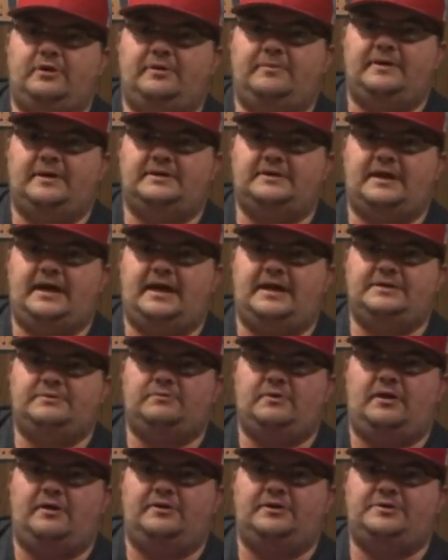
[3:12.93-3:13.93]
running backs
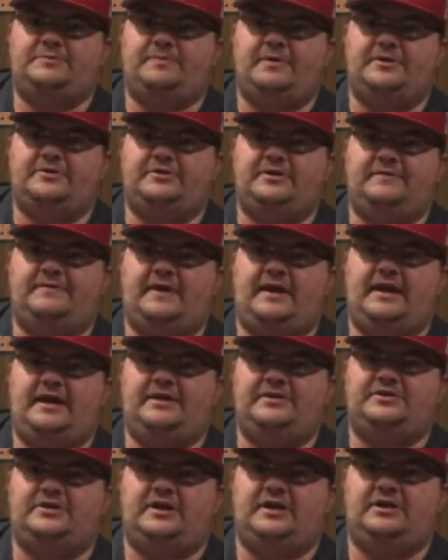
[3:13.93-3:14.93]
as well. And especially if
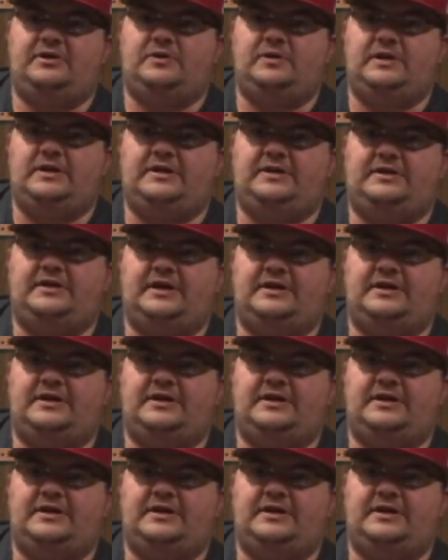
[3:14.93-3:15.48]
A.J. Green